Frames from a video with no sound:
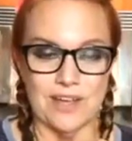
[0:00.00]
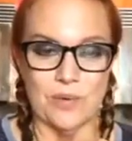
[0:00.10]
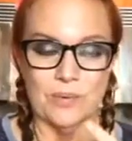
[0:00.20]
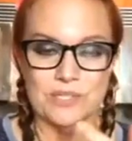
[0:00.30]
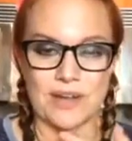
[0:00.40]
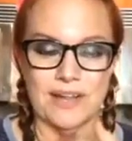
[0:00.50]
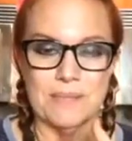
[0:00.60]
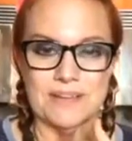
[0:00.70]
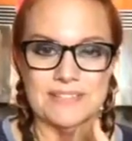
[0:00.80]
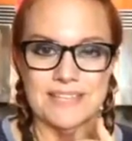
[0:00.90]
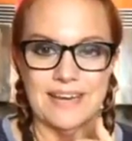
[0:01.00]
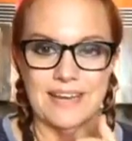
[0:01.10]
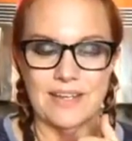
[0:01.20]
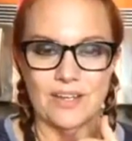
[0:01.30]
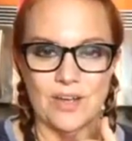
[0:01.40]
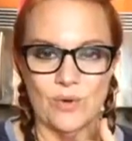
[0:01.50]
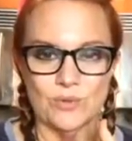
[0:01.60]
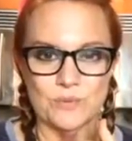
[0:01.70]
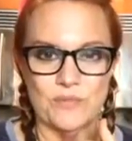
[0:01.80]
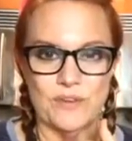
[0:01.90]
though, we were talking about setting
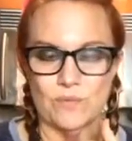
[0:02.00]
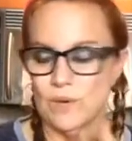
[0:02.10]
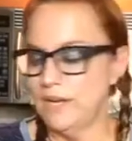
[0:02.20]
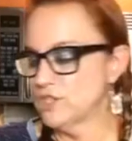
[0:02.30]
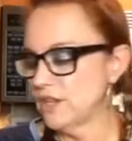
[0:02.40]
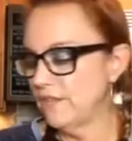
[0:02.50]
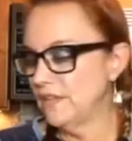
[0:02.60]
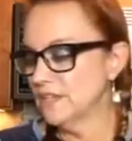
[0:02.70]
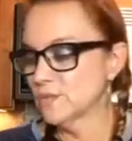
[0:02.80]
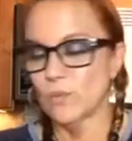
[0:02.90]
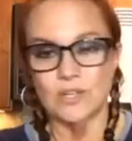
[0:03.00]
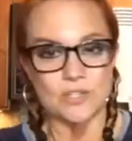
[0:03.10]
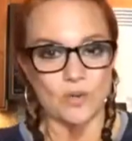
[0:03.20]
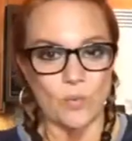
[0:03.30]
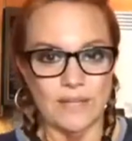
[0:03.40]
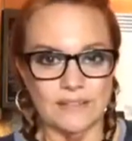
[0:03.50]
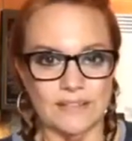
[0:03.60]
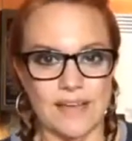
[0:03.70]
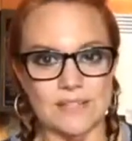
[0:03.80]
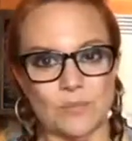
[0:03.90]
goals within reach, and this was your
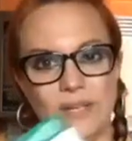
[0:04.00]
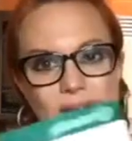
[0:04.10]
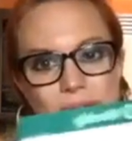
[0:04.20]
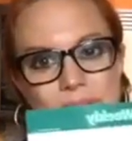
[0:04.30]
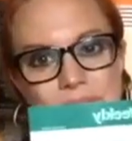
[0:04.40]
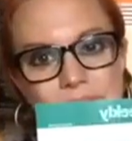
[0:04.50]
weekly last week.